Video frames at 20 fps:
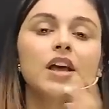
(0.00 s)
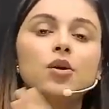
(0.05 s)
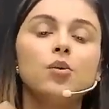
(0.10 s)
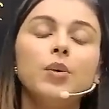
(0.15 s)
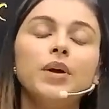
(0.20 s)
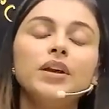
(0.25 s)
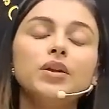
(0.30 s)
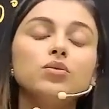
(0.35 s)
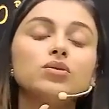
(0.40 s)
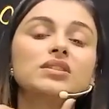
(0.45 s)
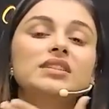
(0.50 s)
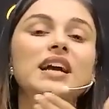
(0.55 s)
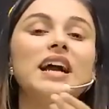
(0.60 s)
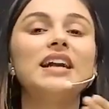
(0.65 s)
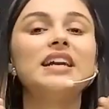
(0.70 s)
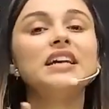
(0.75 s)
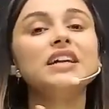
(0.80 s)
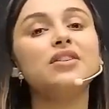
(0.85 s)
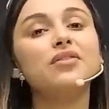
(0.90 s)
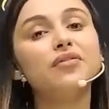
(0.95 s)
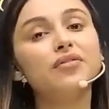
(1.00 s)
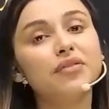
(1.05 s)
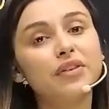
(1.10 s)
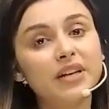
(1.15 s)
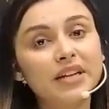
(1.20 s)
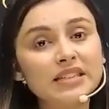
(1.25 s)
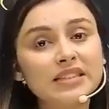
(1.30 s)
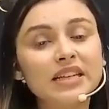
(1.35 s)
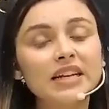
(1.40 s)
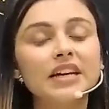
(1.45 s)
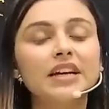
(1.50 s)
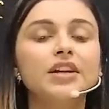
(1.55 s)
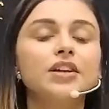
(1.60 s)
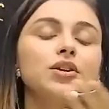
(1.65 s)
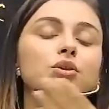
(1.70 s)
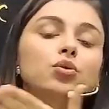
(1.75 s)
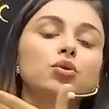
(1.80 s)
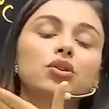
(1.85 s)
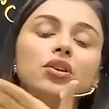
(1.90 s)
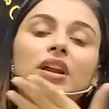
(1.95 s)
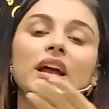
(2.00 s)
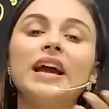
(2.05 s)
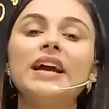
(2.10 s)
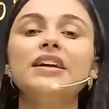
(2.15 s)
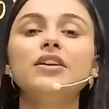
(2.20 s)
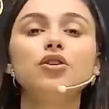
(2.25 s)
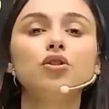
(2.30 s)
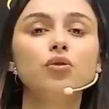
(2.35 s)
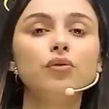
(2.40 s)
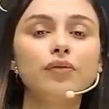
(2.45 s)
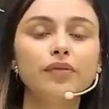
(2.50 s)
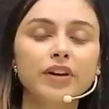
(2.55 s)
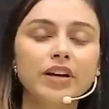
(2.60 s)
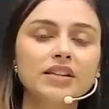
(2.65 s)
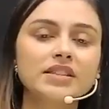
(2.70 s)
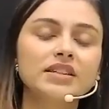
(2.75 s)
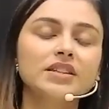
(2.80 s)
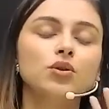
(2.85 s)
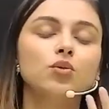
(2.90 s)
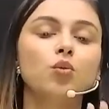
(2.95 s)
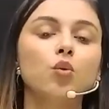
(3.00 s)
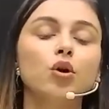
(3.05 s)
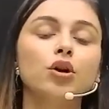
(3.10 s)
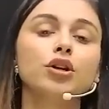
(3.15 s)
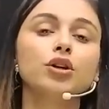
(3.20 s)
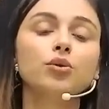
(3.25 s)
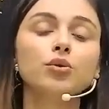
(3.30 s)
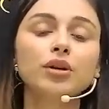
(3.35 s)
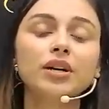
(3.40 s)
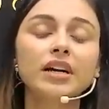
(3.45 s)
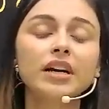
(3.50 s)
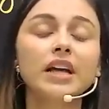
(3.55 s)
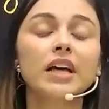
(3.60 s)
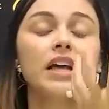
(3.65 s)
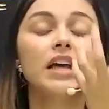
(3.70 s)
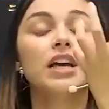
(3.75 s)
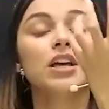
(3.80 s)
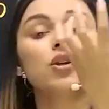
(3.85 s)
When you started freezing it, you tried to freeze it. What you did?